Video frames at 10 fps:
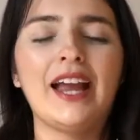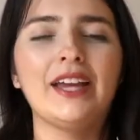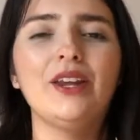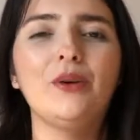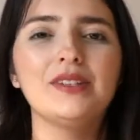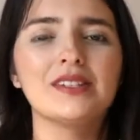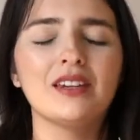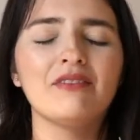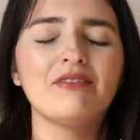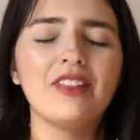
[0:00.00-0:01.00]
I know it's
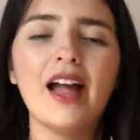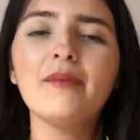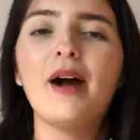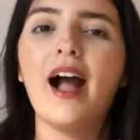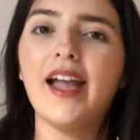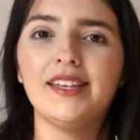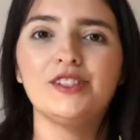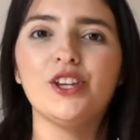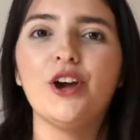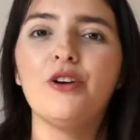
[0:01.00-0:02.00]
gonna fly by,
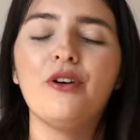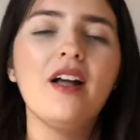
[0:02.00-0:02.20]
so